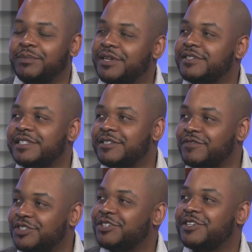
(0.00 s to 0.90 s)
basis of
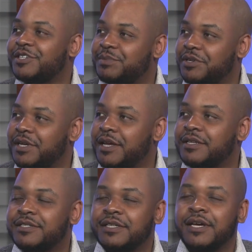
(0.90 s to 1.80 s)
a shared
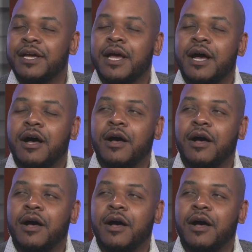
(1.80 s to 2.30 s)
experience, mm-hmm.